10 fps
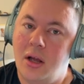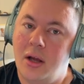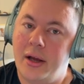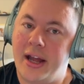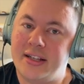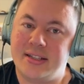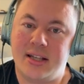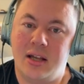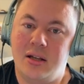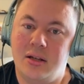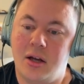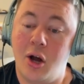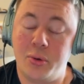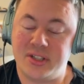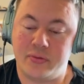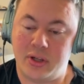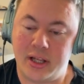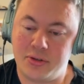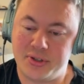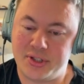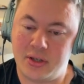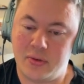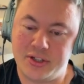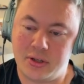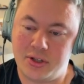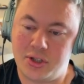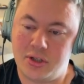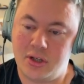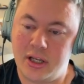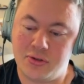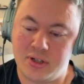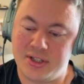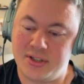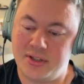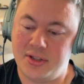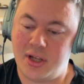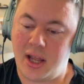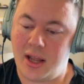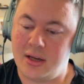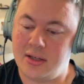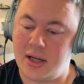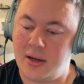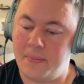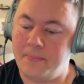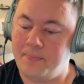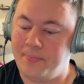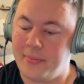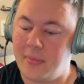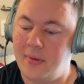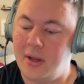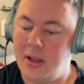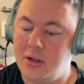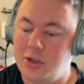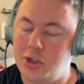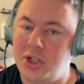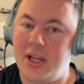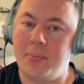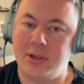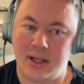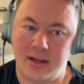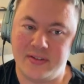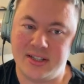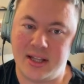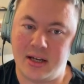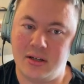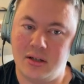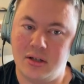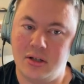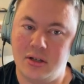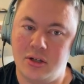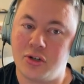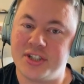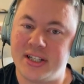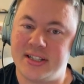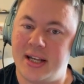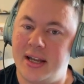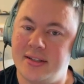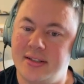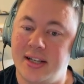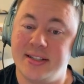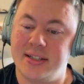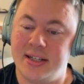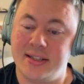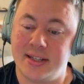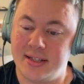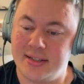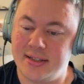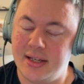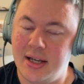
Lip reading: has a host of really interesting research interests, and she believes that nursing science doesn't exist,